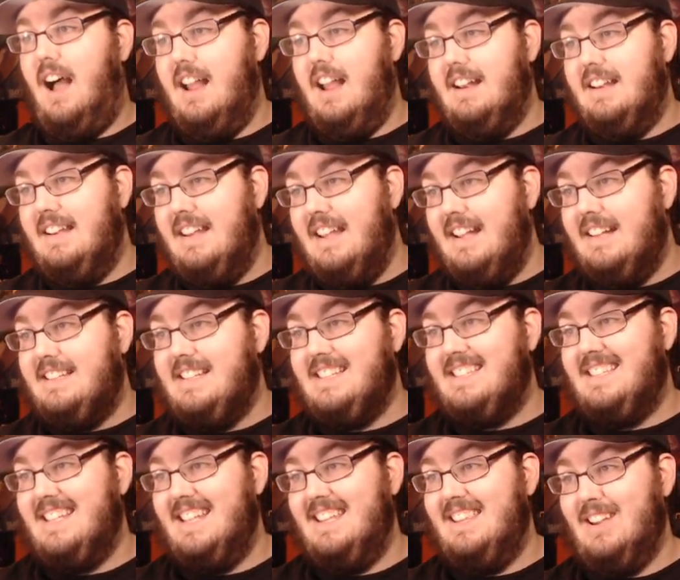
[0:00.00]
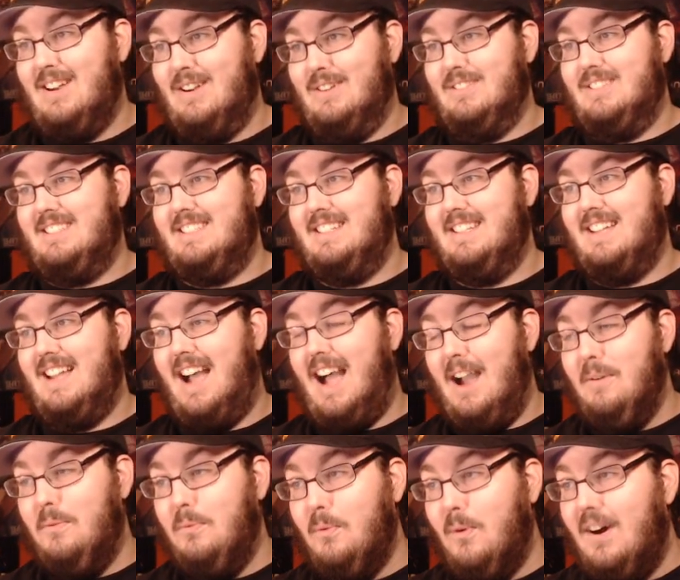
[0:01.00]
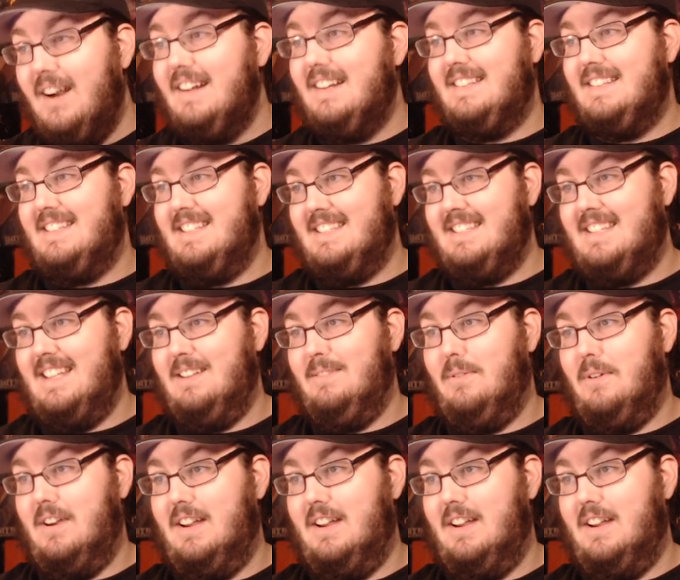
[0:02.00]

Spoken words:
I need to see those. I want to see